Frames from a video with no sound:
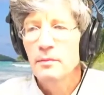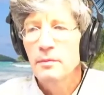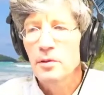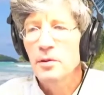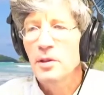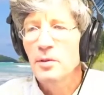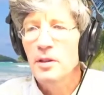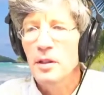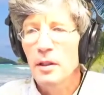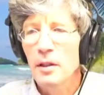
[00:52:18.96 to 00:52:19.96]
So you do
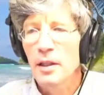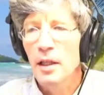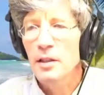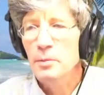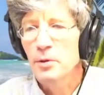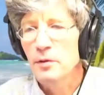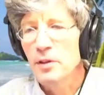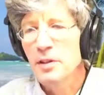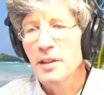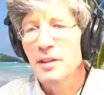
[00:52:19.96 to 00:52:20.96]
this little dance move, and
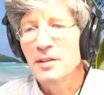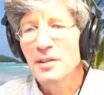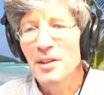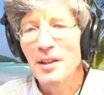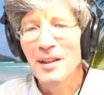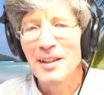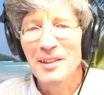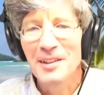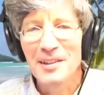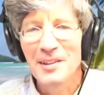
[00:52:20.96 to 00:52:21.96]
you kind of like,
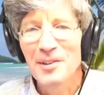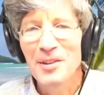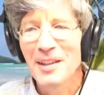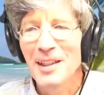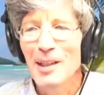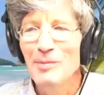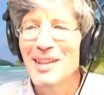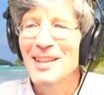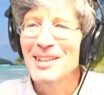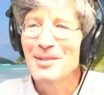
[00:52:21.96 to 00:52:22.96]
yeah, you're not going to get me
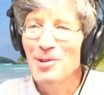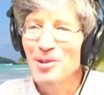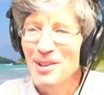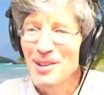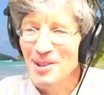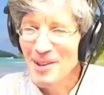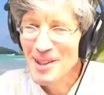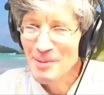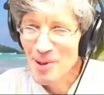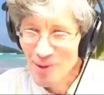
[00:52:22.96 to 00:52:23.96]
because I'm doing this
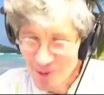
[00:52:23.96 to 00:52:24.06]
dance move.